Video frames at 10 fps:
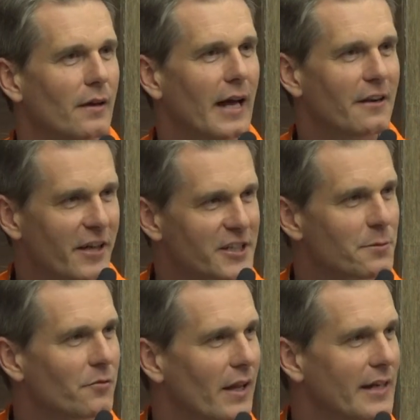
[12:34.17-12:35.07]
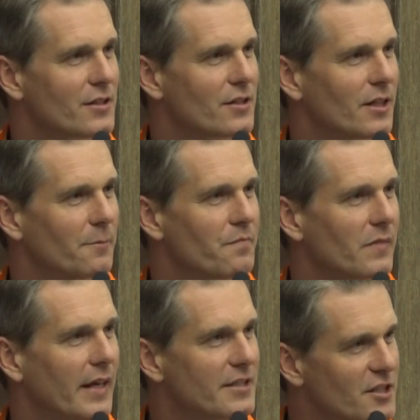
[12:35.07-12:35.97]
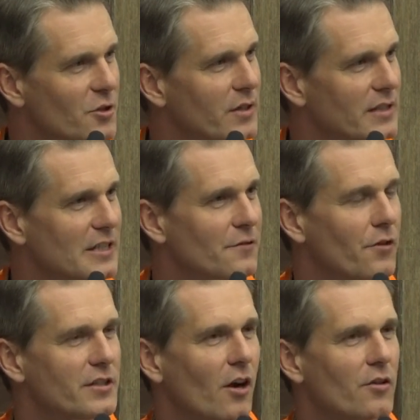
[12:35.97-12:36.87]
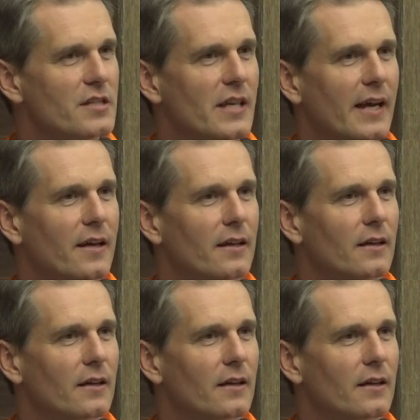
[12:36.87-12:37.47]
and investment relationship isn't to exist for its own sake,